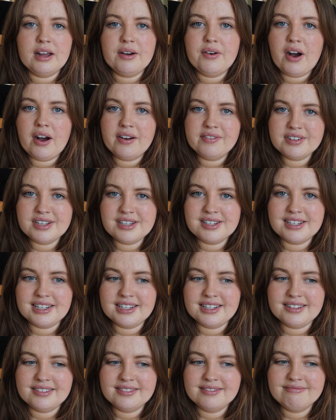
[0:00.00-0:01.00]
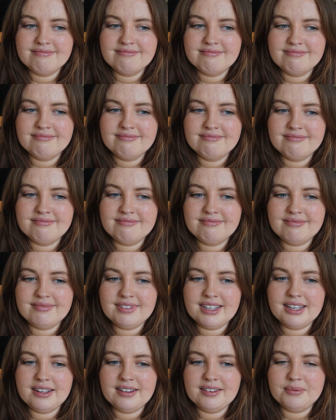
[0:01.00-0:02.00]
Now, obviously,
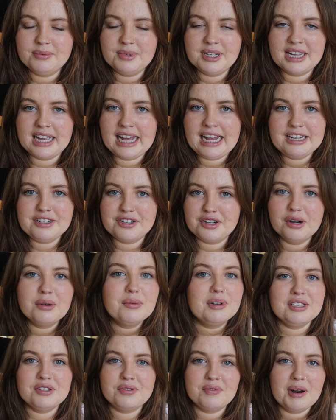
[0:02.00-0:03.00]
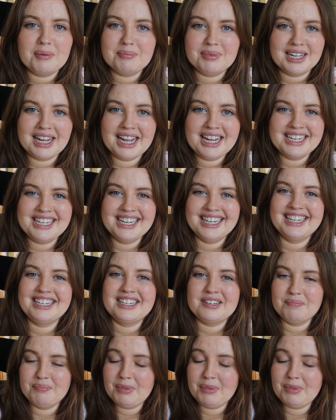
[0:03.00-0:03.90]
we can't always replicate it.